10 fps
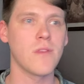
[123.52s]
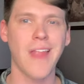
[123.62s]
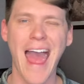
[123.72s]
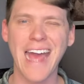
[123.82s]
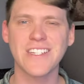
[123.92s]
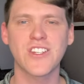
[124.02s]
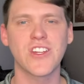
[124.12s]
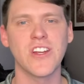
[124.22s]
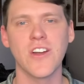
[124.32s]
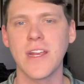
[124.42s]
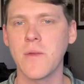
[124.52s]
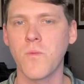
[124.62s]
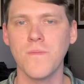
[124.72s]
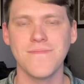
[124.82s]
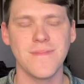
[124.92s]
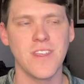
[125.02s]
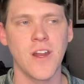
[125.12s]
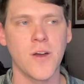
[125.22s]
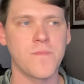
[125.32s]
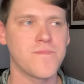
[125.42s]
last year he, you
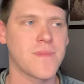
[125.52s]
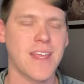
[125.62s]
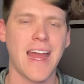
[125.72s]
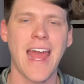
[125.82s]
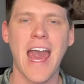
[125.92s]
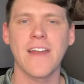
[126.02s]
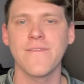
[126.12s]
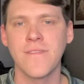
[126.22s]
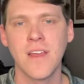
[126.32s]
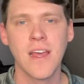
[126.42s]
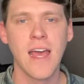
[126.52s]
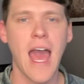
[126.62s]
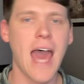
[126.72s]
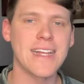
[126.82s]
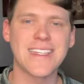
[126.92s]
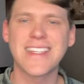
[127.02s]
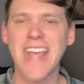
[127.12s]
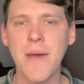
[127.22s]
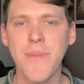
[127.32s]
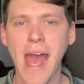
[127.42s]
know, kind of had a
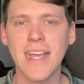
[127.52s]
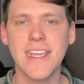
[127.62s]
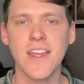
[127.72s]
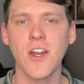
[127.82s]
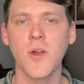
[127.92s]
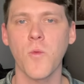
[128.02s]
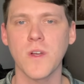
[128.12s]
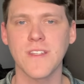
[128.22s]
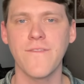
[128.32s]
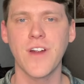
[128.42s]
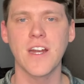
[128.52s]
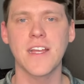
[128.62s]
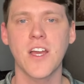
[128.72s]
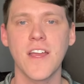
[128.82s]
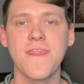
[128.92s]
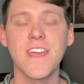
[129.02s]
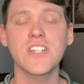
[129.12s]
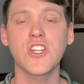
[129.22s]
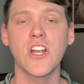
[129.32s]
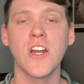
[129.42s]
setback year, wasn't very good.
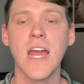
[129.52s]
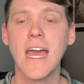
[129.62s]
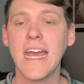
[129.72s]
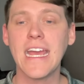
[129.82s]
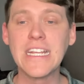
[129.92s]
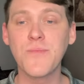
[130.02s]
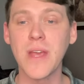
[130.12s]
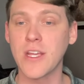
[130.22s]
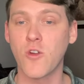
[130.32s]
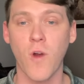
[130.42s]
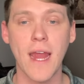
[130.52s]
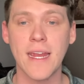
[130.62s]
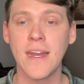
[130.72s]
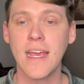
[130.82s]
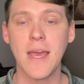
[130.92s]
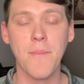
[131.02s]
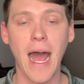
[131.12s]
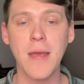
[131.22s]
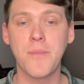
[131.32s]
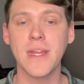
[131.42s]
This year, he's been great. In
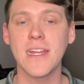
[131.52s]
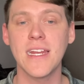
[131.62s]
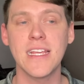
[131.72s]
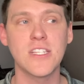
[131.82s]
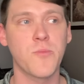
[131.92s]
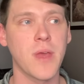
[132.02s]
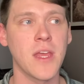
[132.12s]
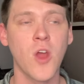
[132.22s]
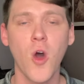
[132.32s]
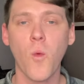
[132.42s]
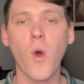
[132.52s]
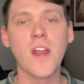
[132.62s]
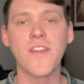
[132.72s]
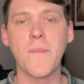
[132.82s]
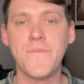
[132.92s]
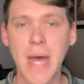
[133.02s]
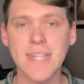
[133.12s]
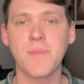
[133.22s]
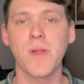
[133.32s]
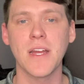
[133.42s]
my opinion, he's been one of the
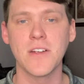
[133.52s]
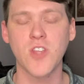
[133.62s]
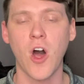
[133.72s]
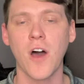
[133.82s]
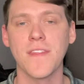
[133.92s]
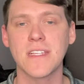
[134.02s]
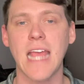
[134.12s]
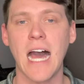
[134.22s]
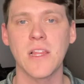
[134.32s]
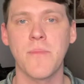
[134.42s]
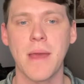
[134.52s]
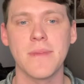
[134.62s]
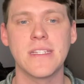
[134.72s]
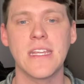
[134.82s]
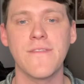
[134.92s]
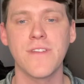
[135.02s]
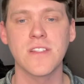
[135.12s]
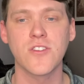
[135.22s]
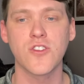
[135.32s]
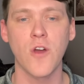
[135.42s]
best players on this Alabama
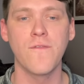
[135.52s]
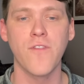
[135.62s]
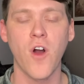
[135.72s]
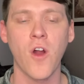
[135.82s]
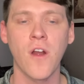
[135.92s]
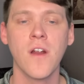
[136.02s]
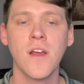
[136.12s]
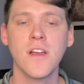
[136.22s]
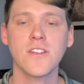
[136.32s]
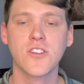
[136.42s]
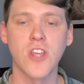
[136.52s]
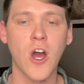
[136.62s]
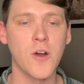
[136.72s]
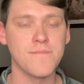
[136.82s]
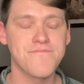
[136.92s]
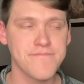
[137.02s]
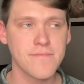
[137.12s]
defense so far. So,